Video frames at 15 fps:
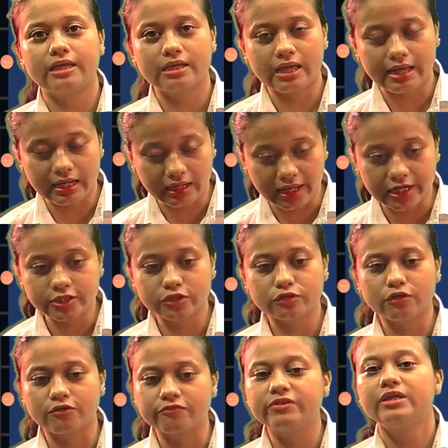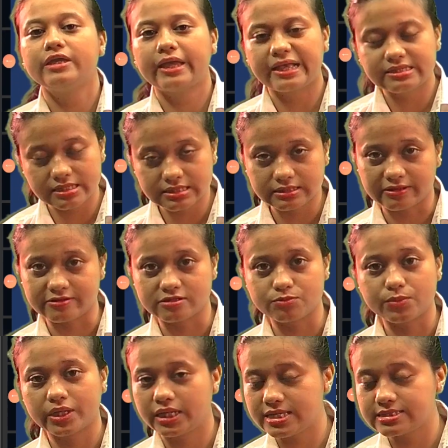nature of the existence, but
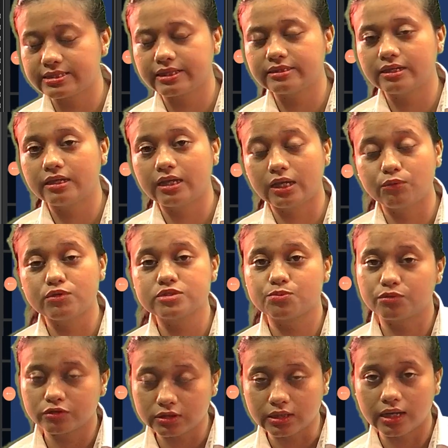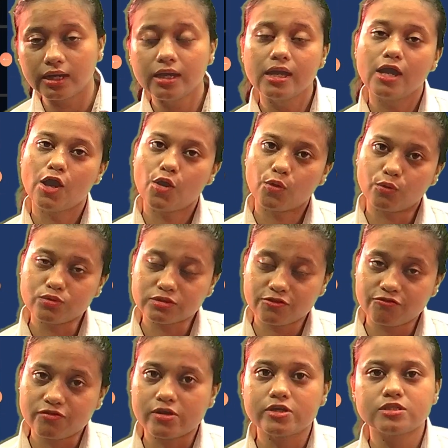he said that it was Buddha who is the
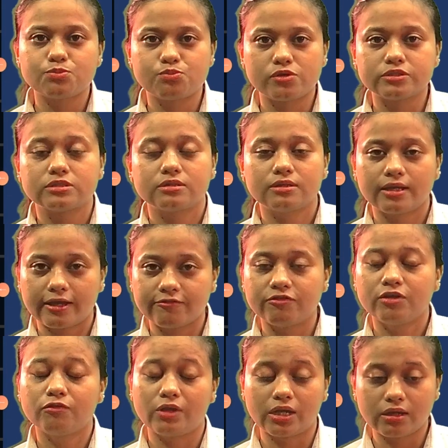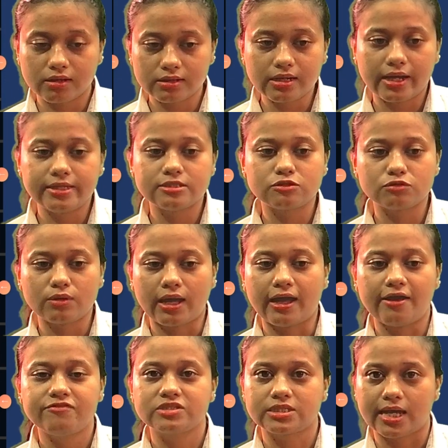first person ever recognized to have
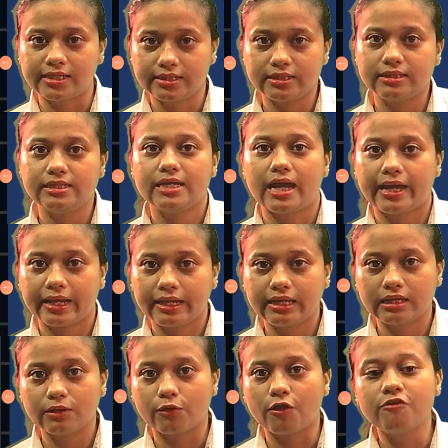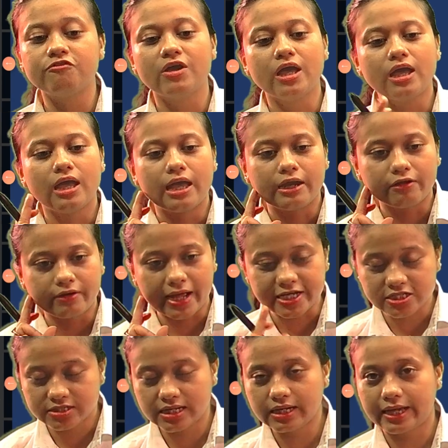started the idea of
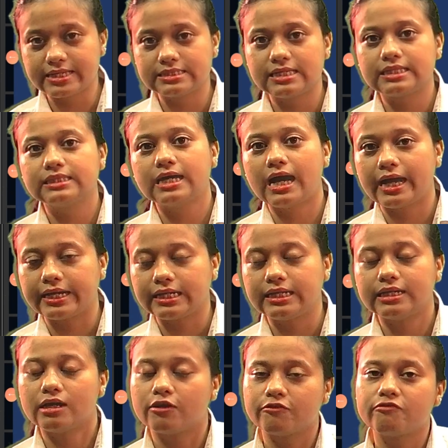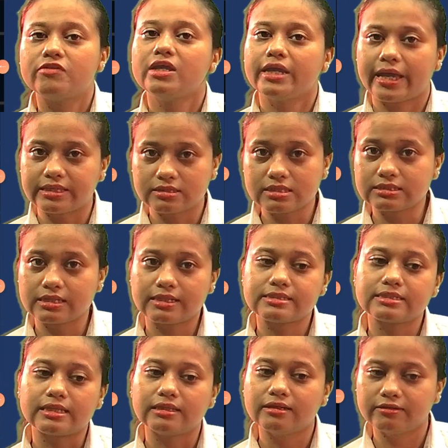rationalizing the idea of the existence in
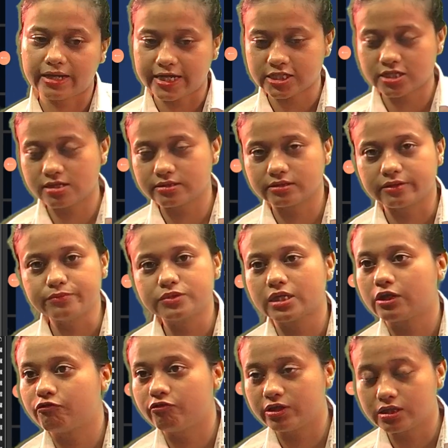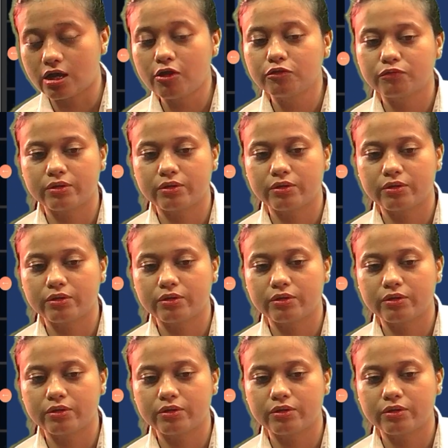the rational terms, and without